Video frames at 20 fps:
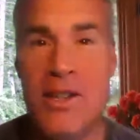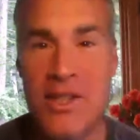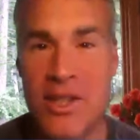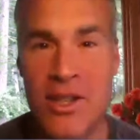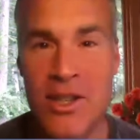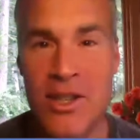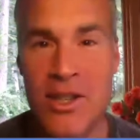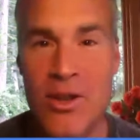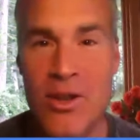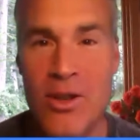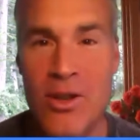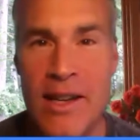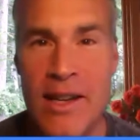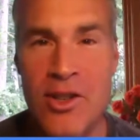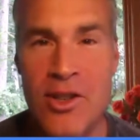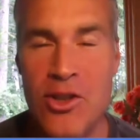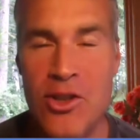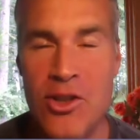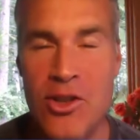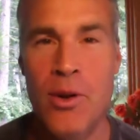think Sizzle
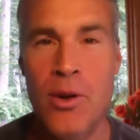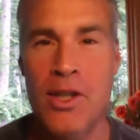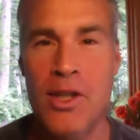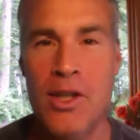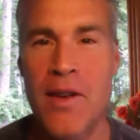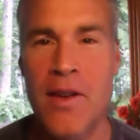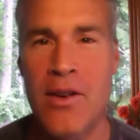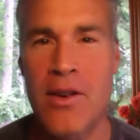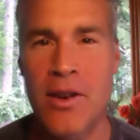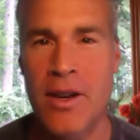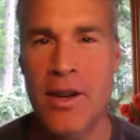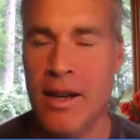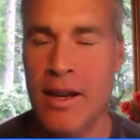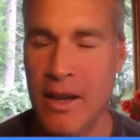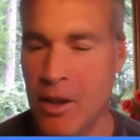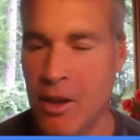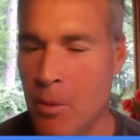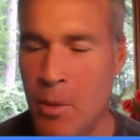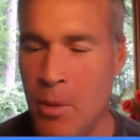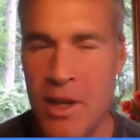has the 2X factor,
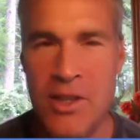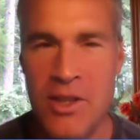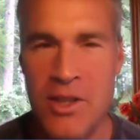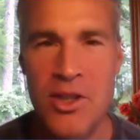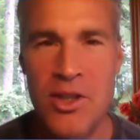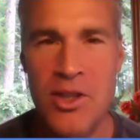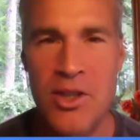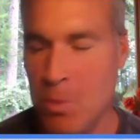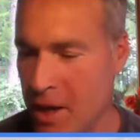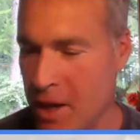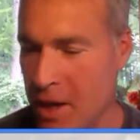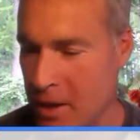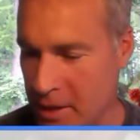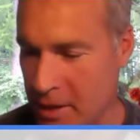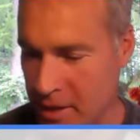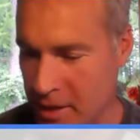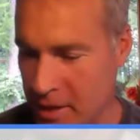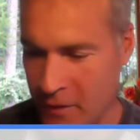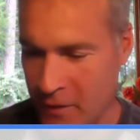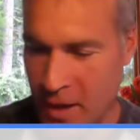and to best explain
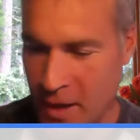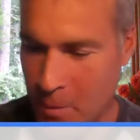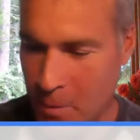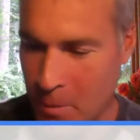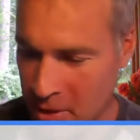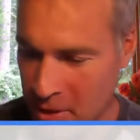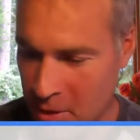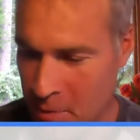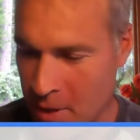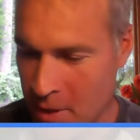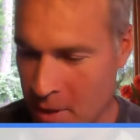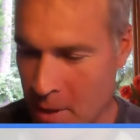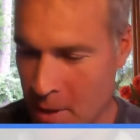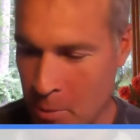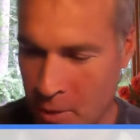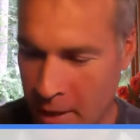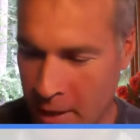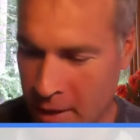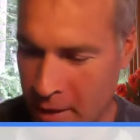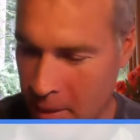this, I've got a piece of
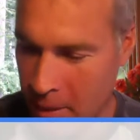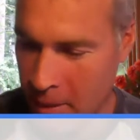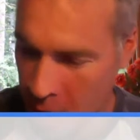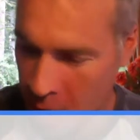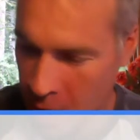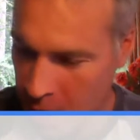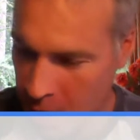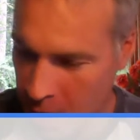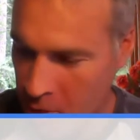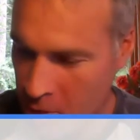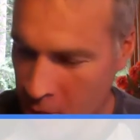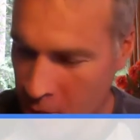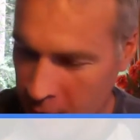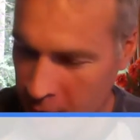paper right here. I'm going to do a